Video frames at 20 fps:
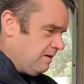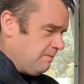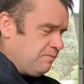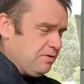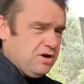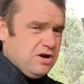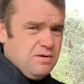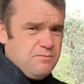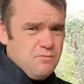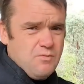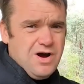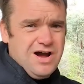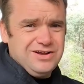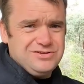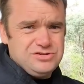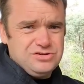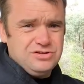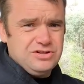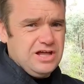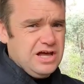But I'm way
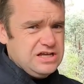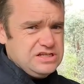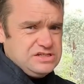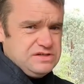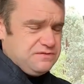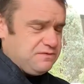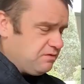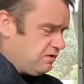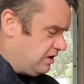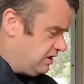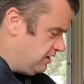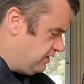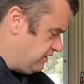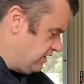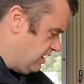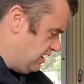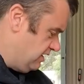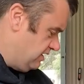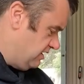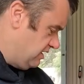too lazy for any of
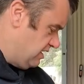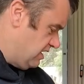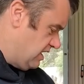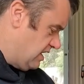that,